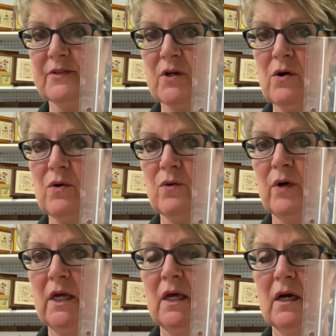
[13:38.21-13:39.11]
So
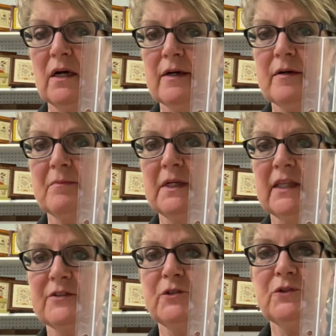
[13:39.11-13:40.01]

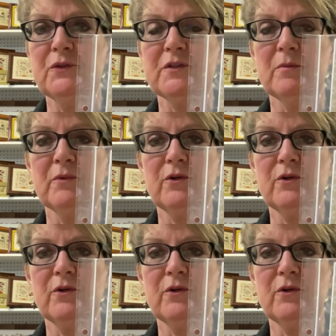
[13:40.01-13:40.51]
unless you do some